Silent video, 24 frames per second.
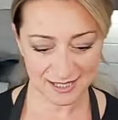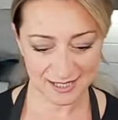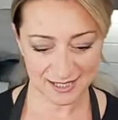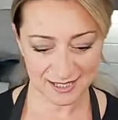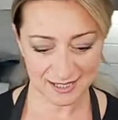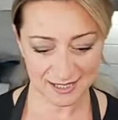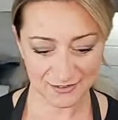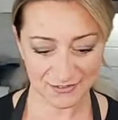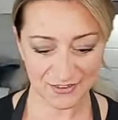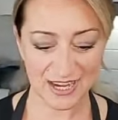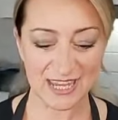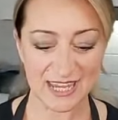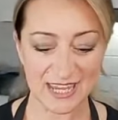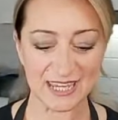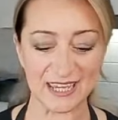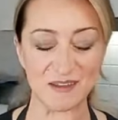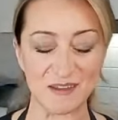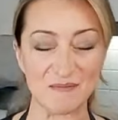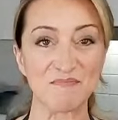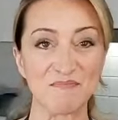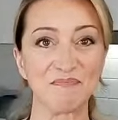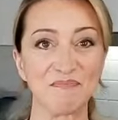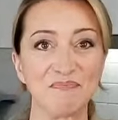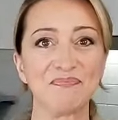Ricky.
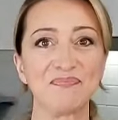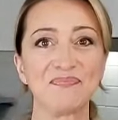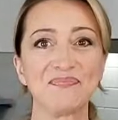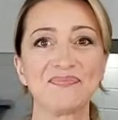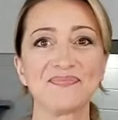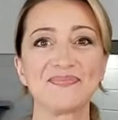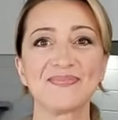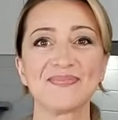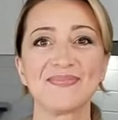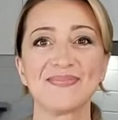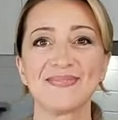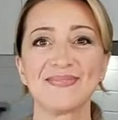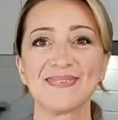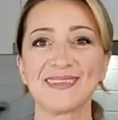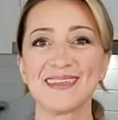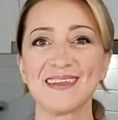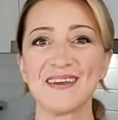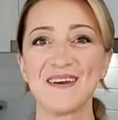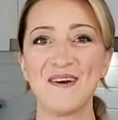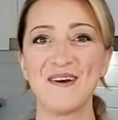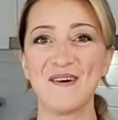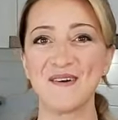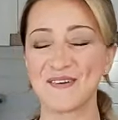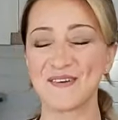
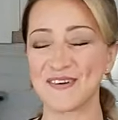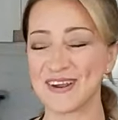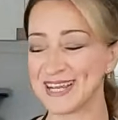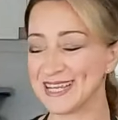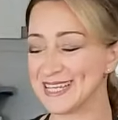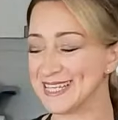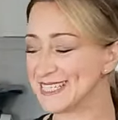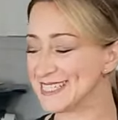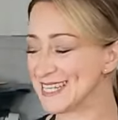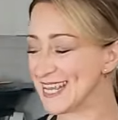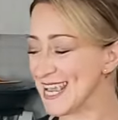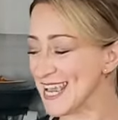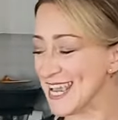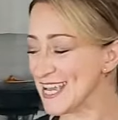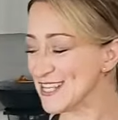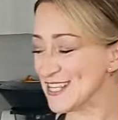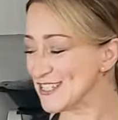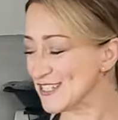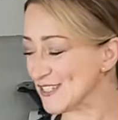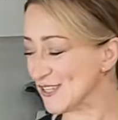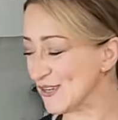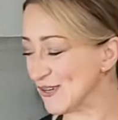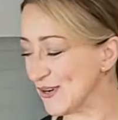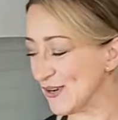All right.
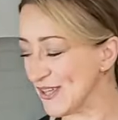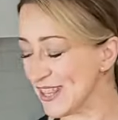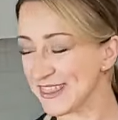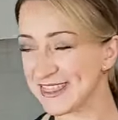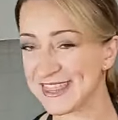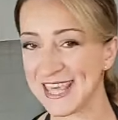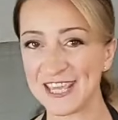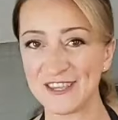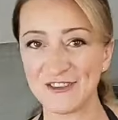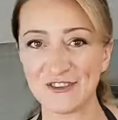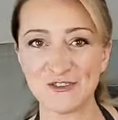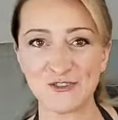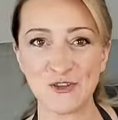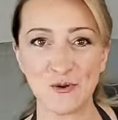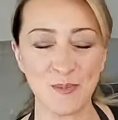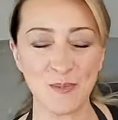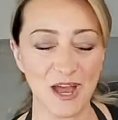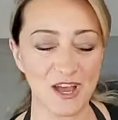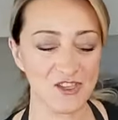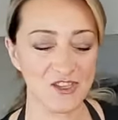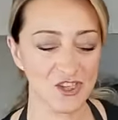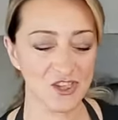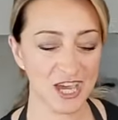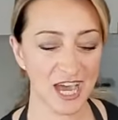So thank you so
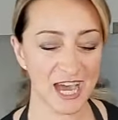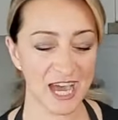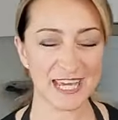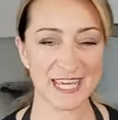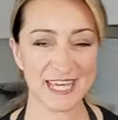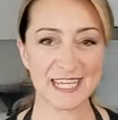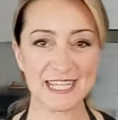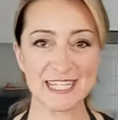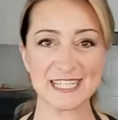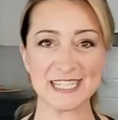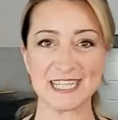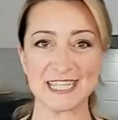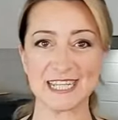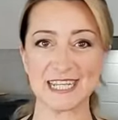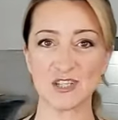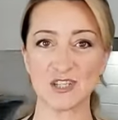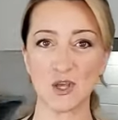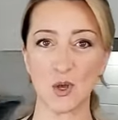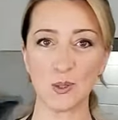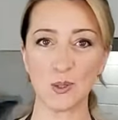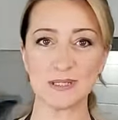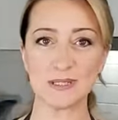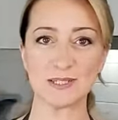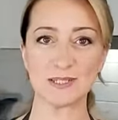much, guys. There is
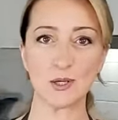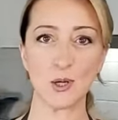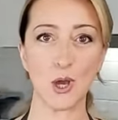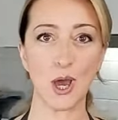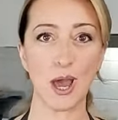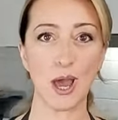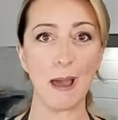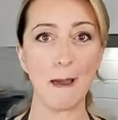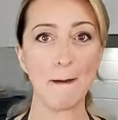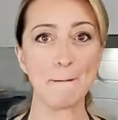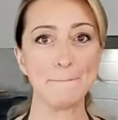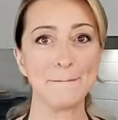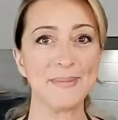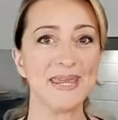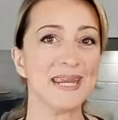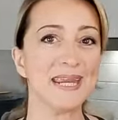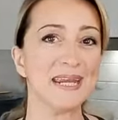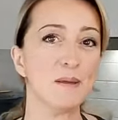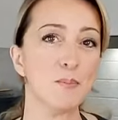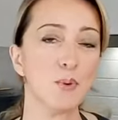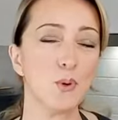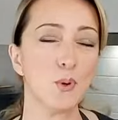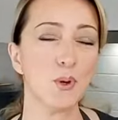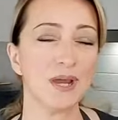also a
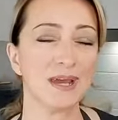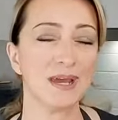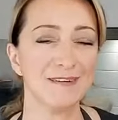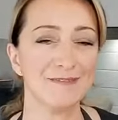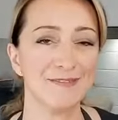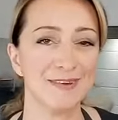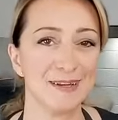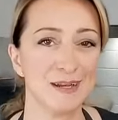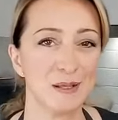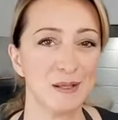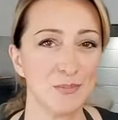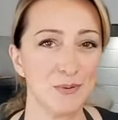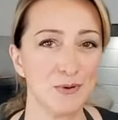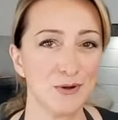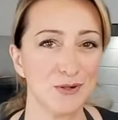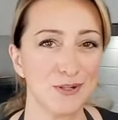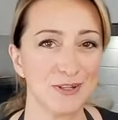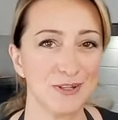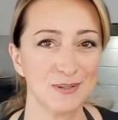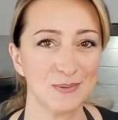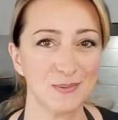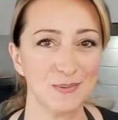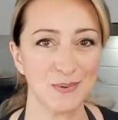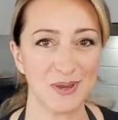mini book
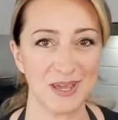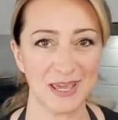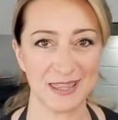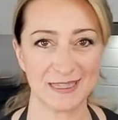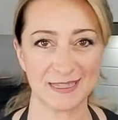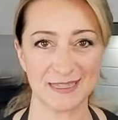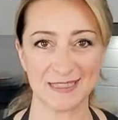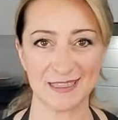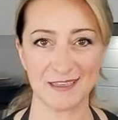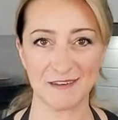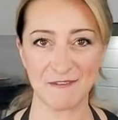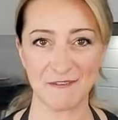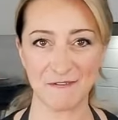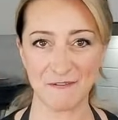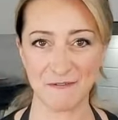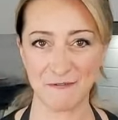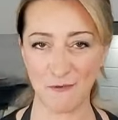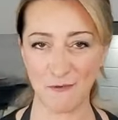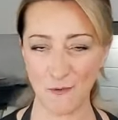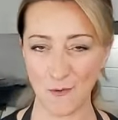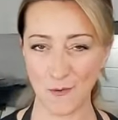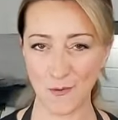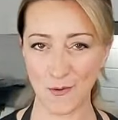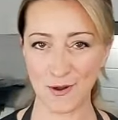available with
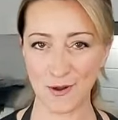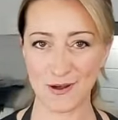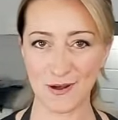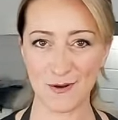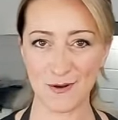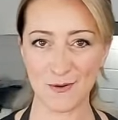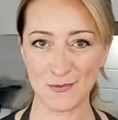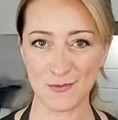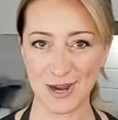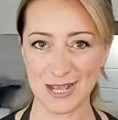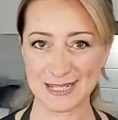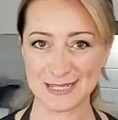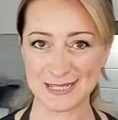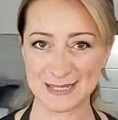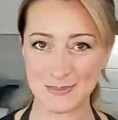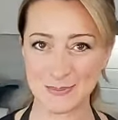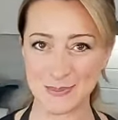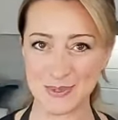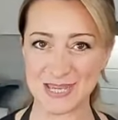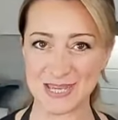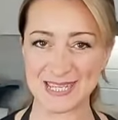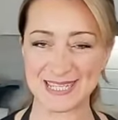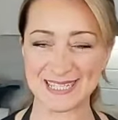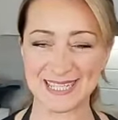4
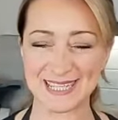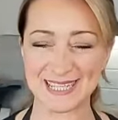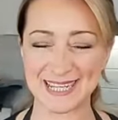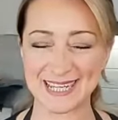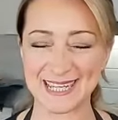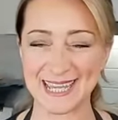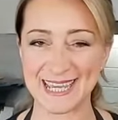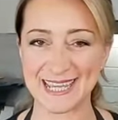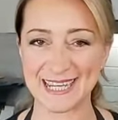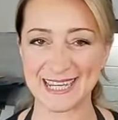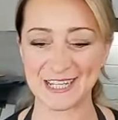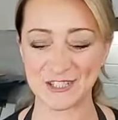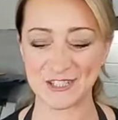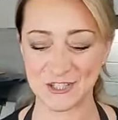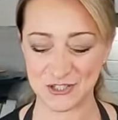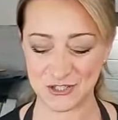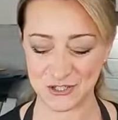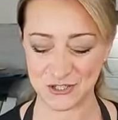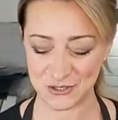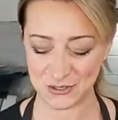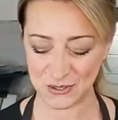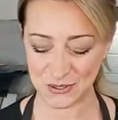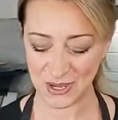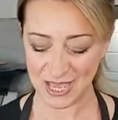recipes dedicated
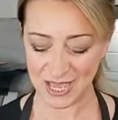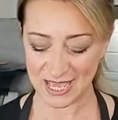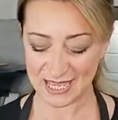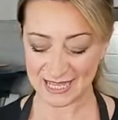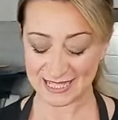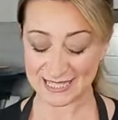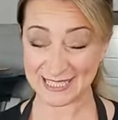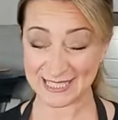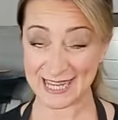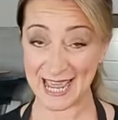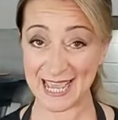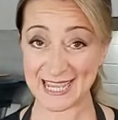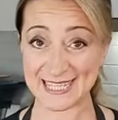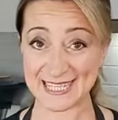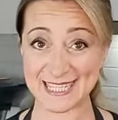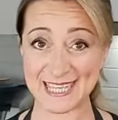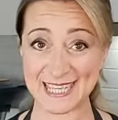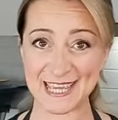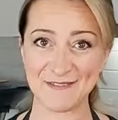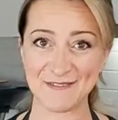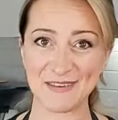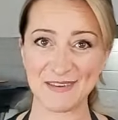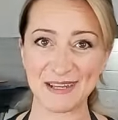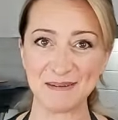to
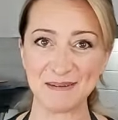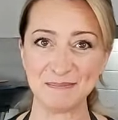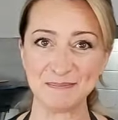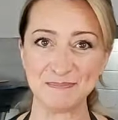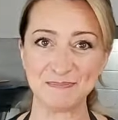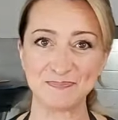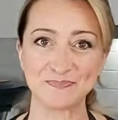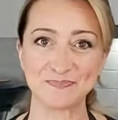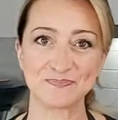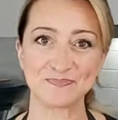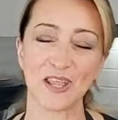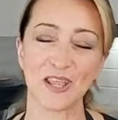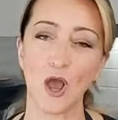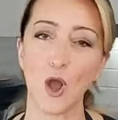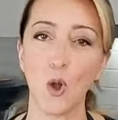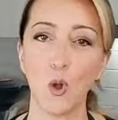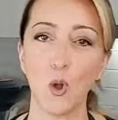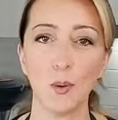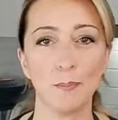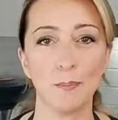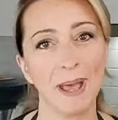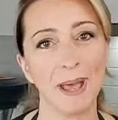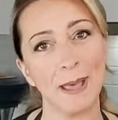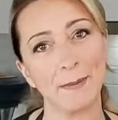Thanksgiving,
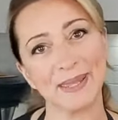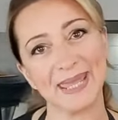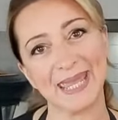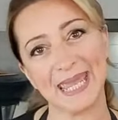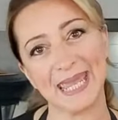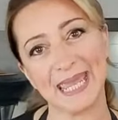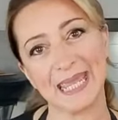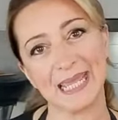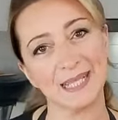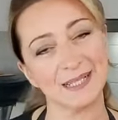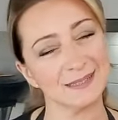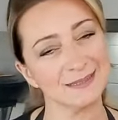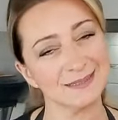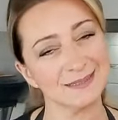all pumpkin.